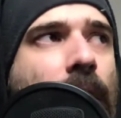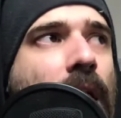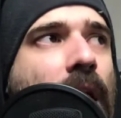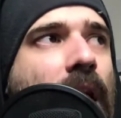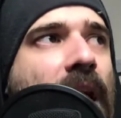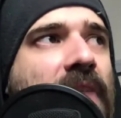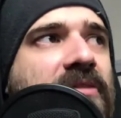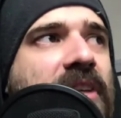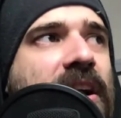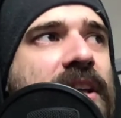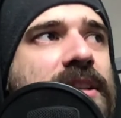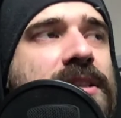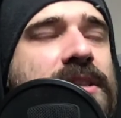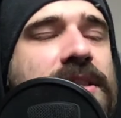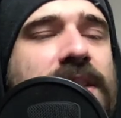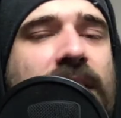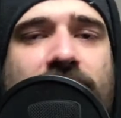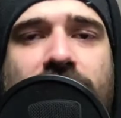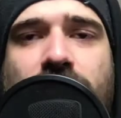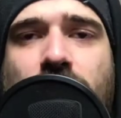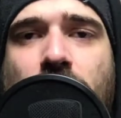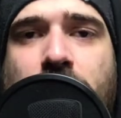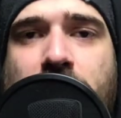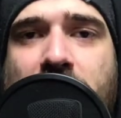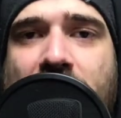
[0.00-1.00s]
I've had
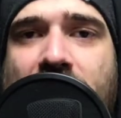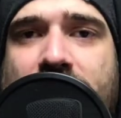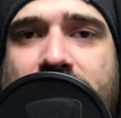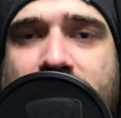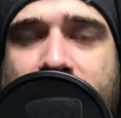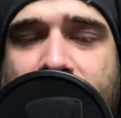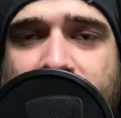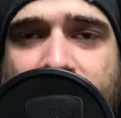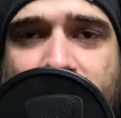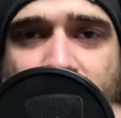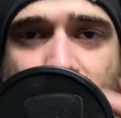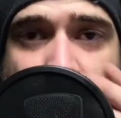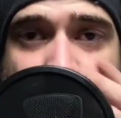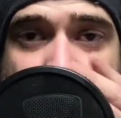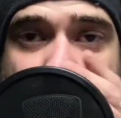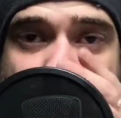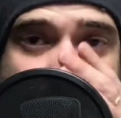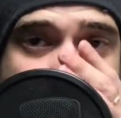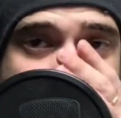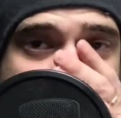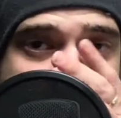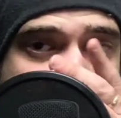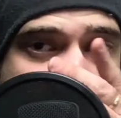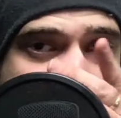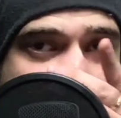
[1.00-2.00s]
several bouts of
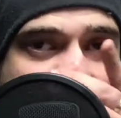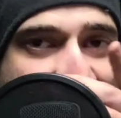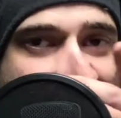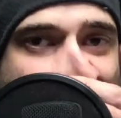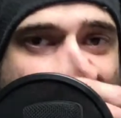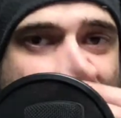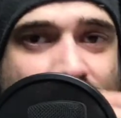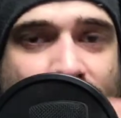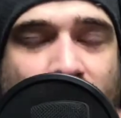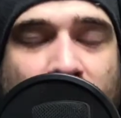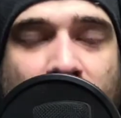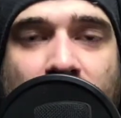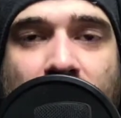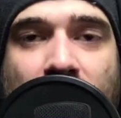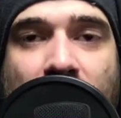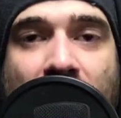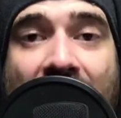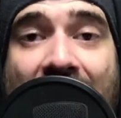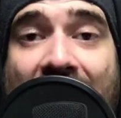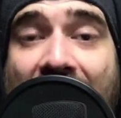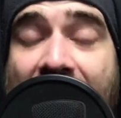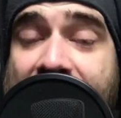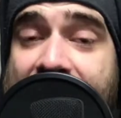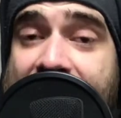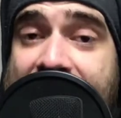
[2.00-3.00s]
suicidal ideation,
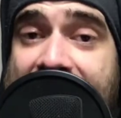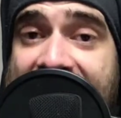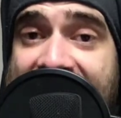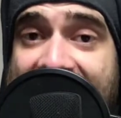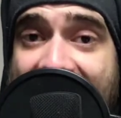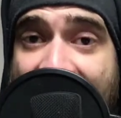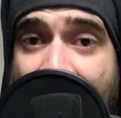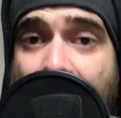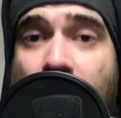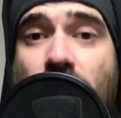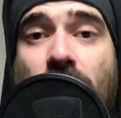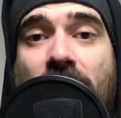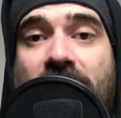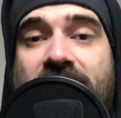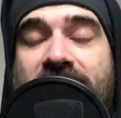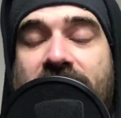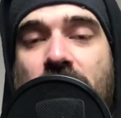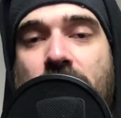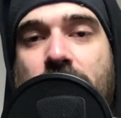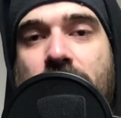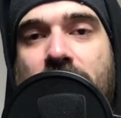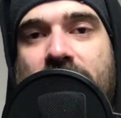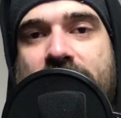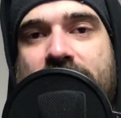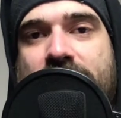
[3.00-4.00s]
and now I
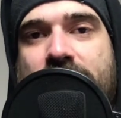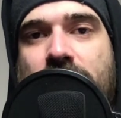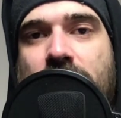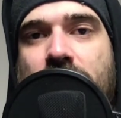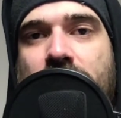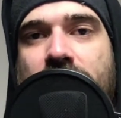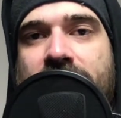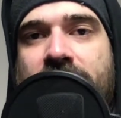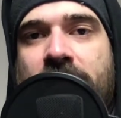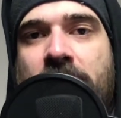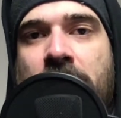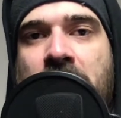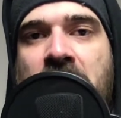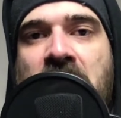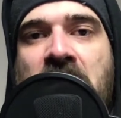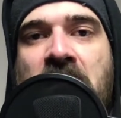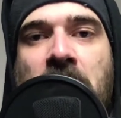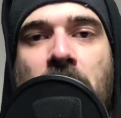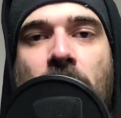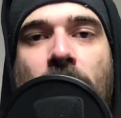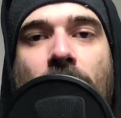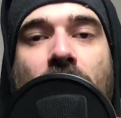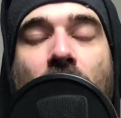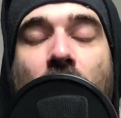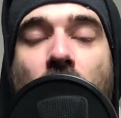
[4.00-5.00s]
find myself
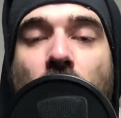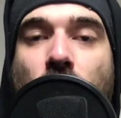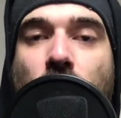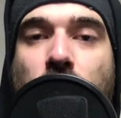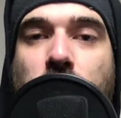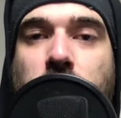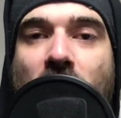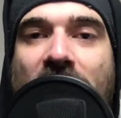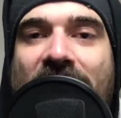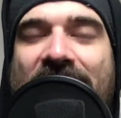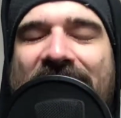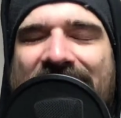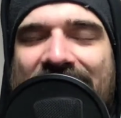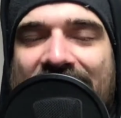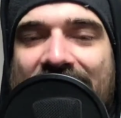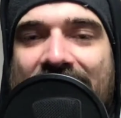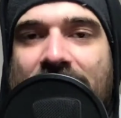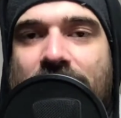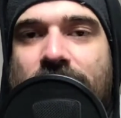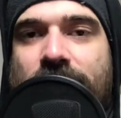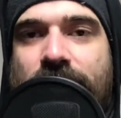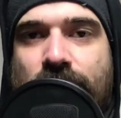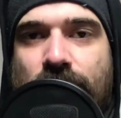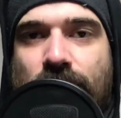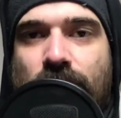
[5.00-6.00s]
a week
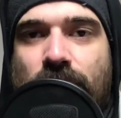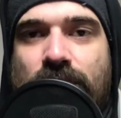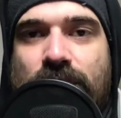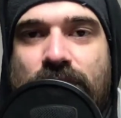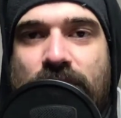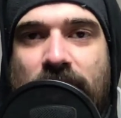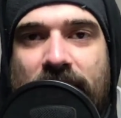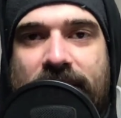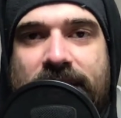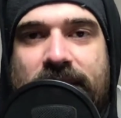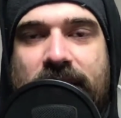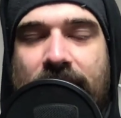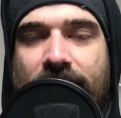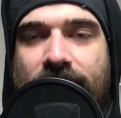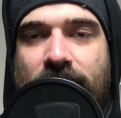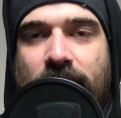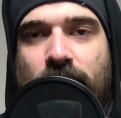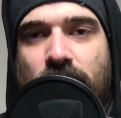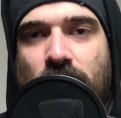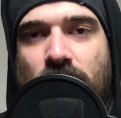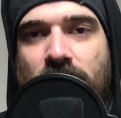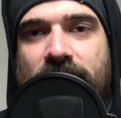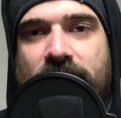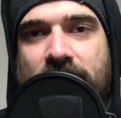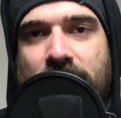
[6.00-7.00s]
into just having
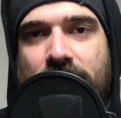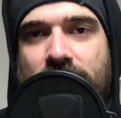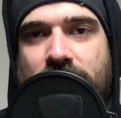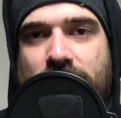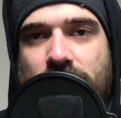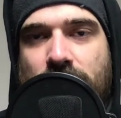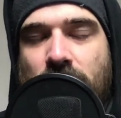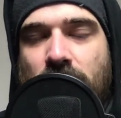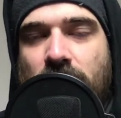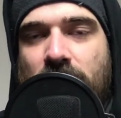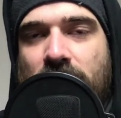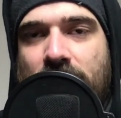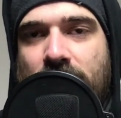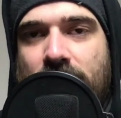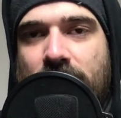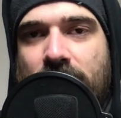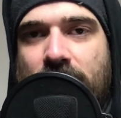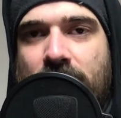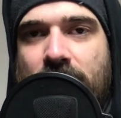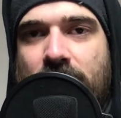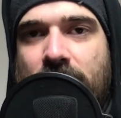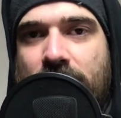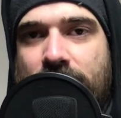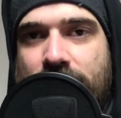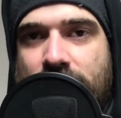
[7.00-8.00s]
moved into a
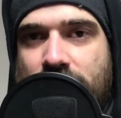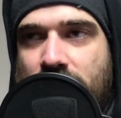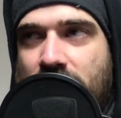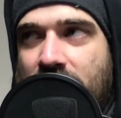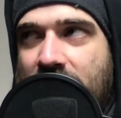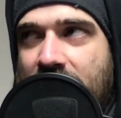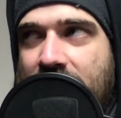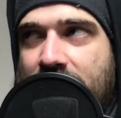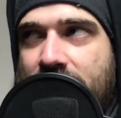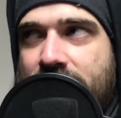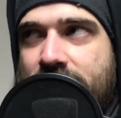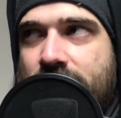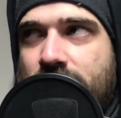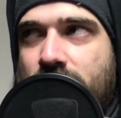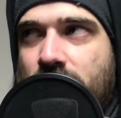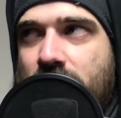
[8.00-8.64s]
into the house